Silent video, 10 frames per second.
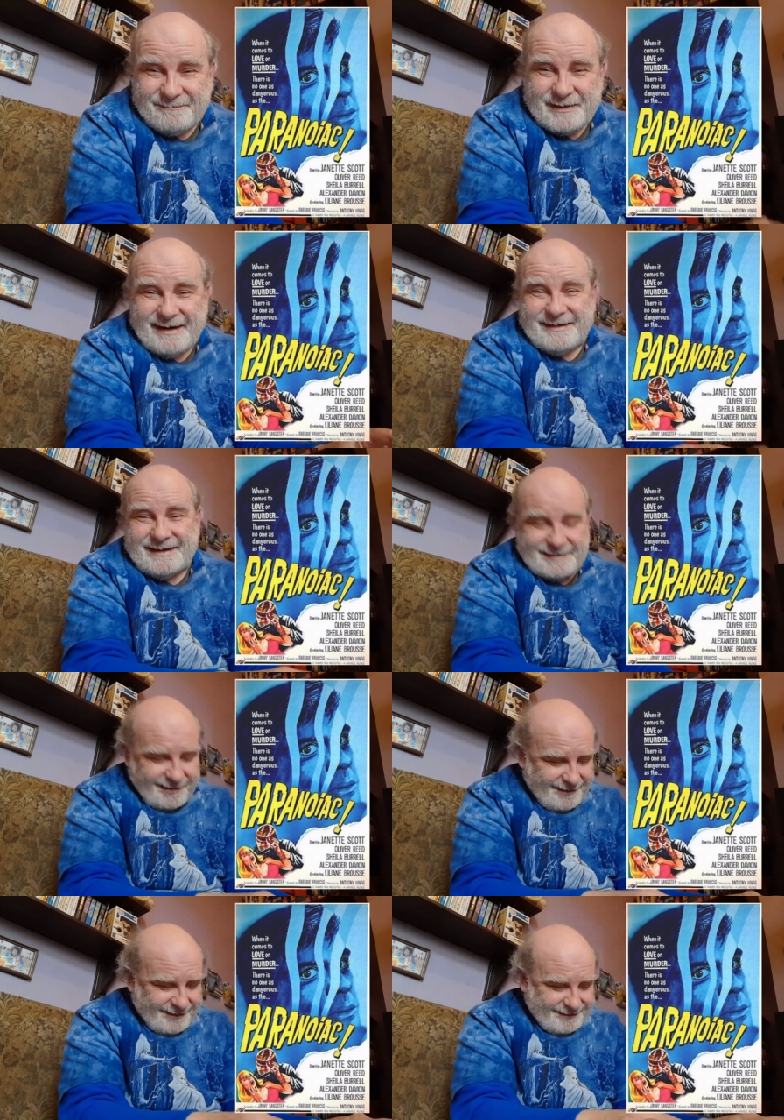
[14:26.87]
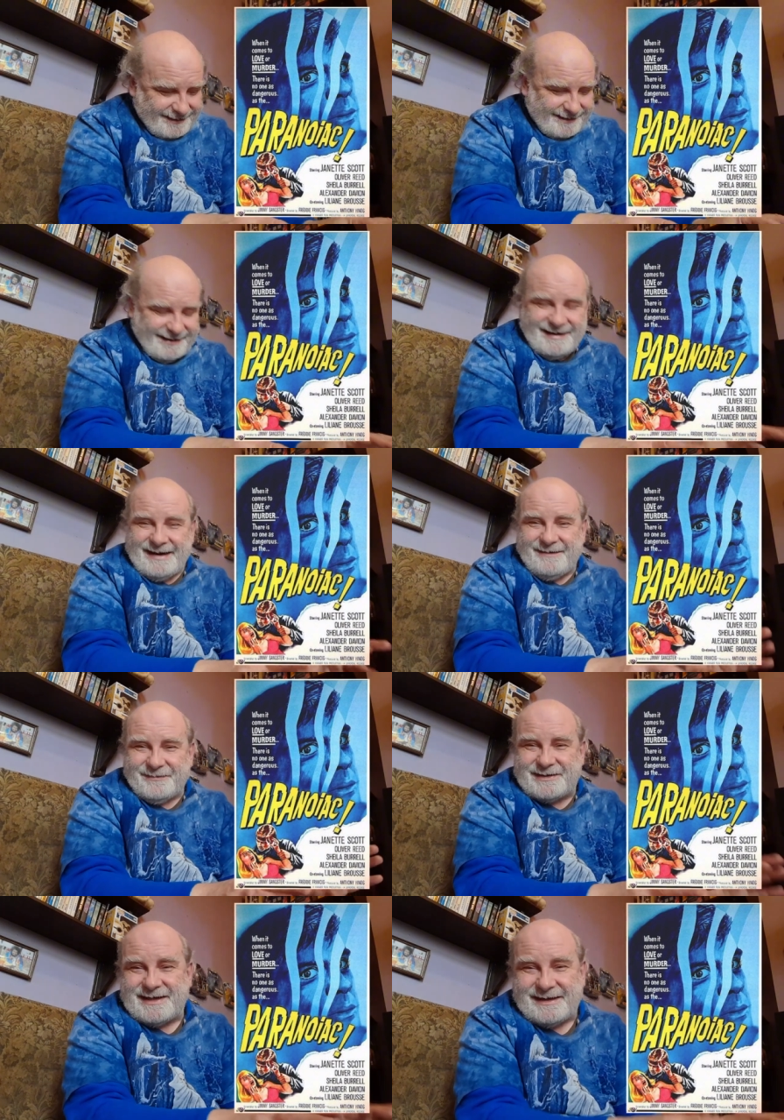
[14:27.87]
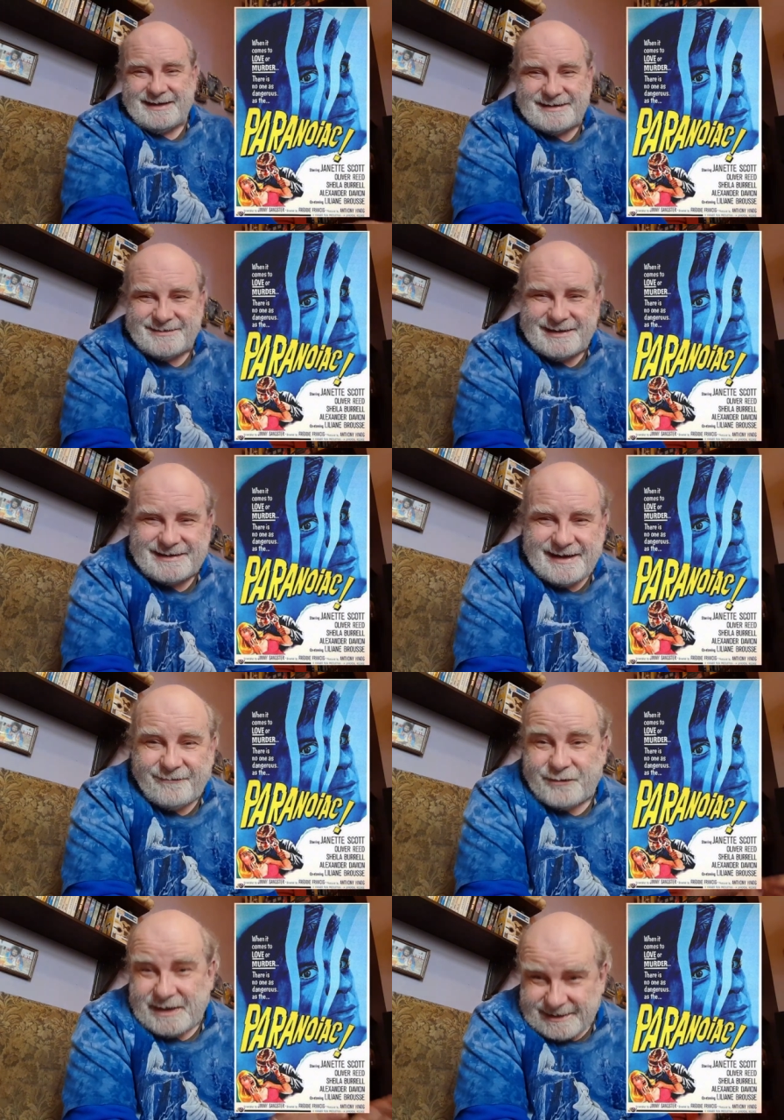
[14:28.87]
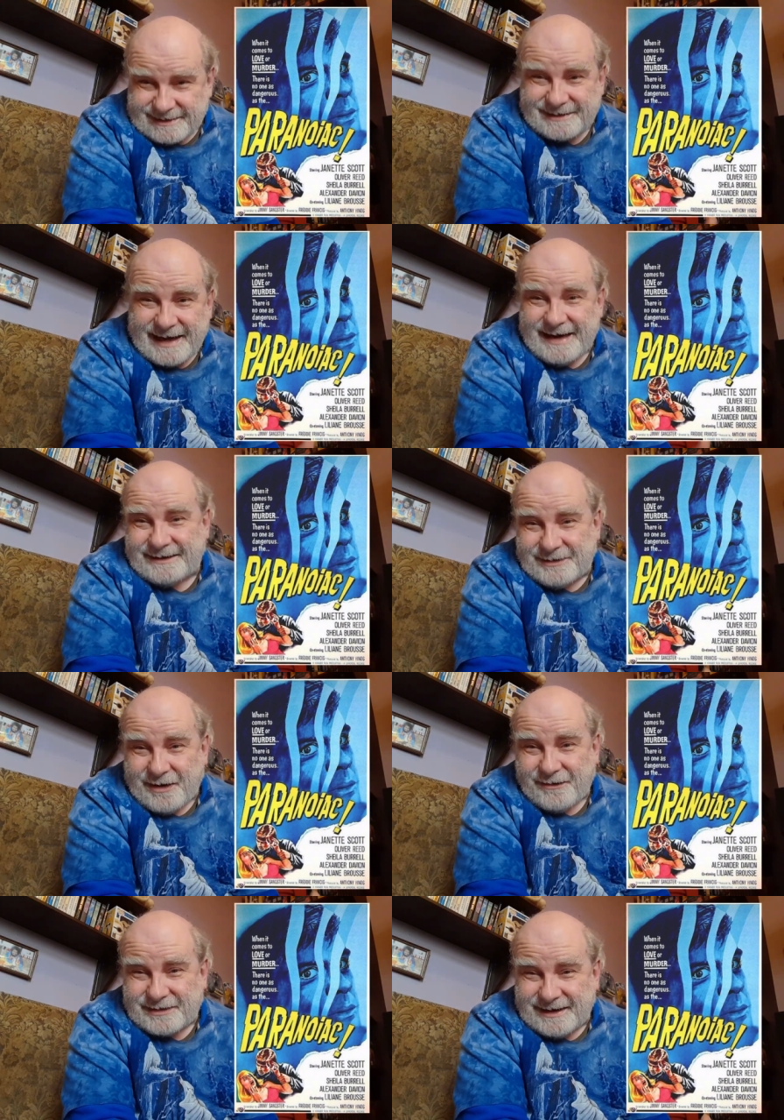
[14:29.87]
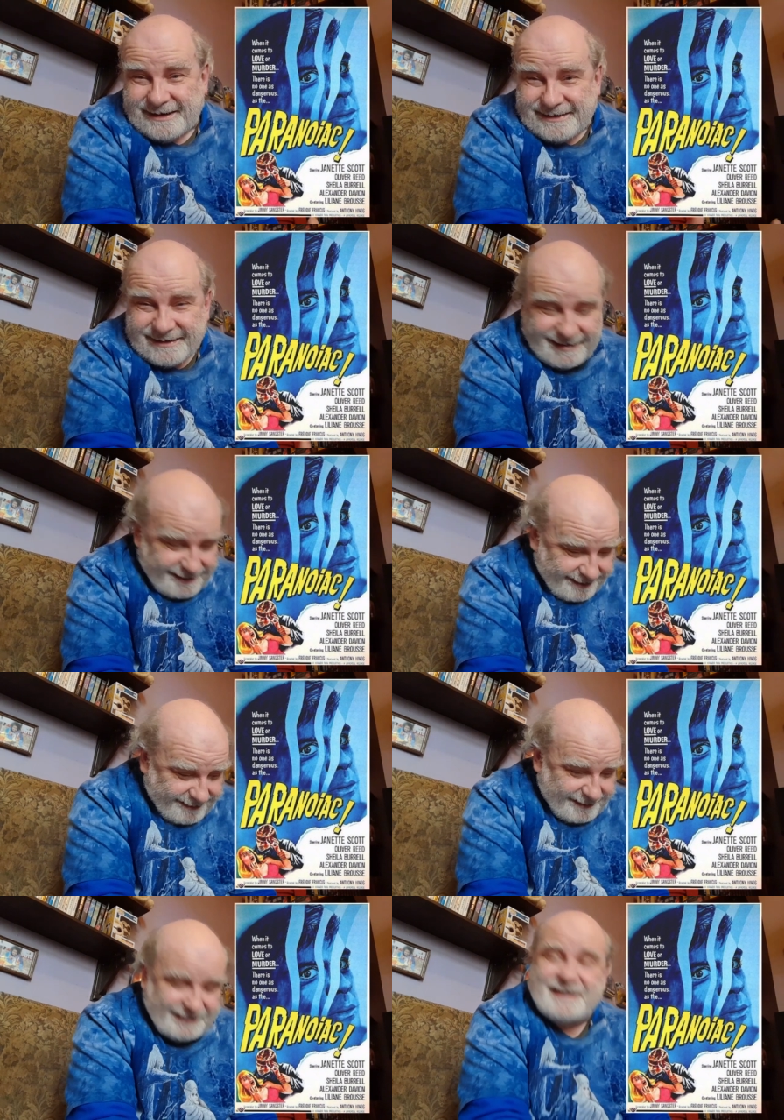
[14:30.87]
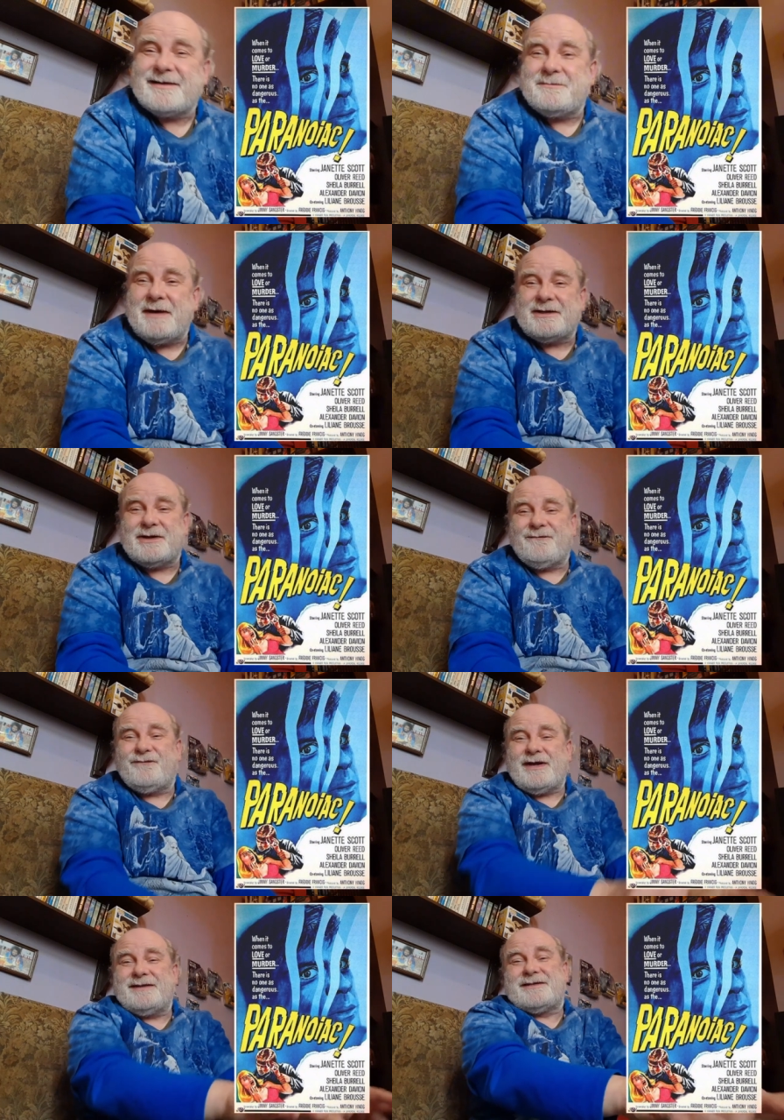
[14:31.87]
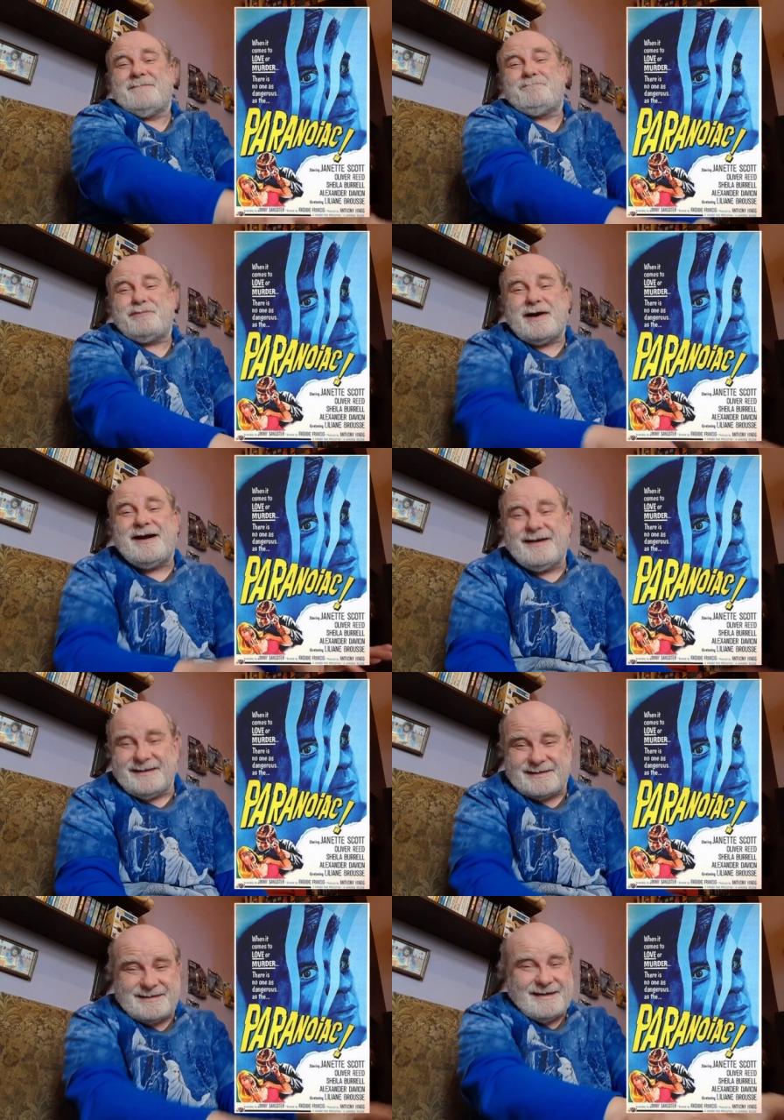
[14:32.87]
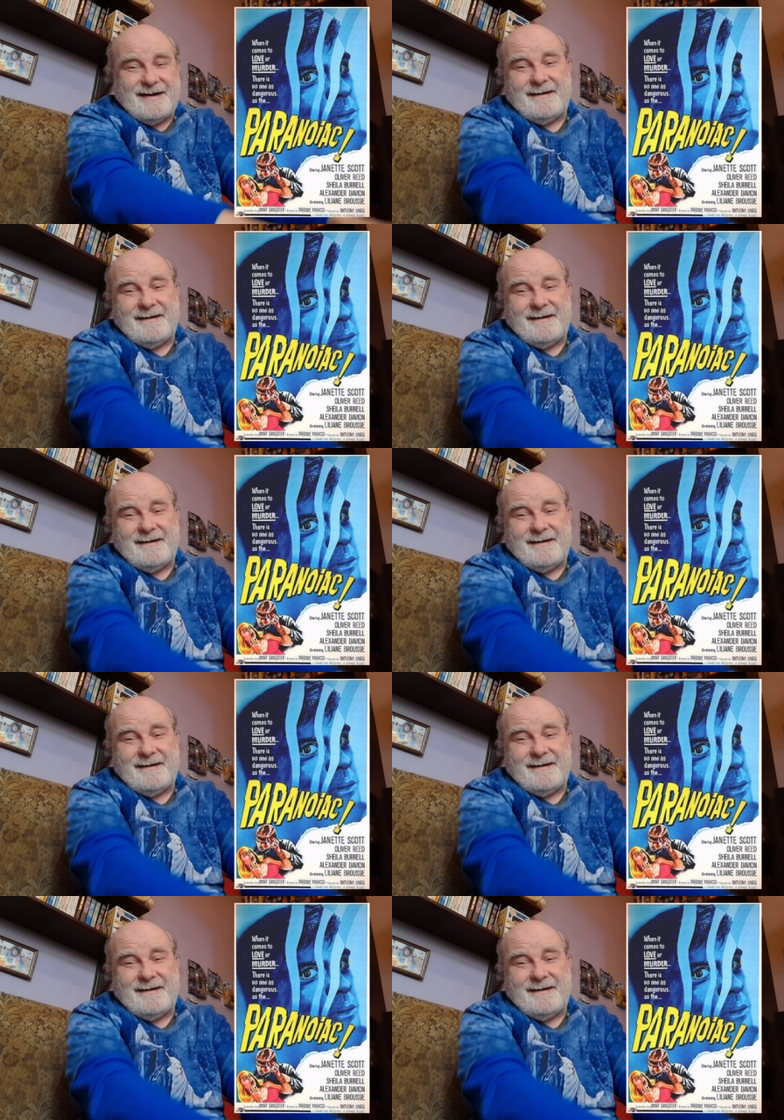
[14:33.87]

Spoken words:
and I'm thinking to myself, this is getting gothic, You can imagine Vincent Price,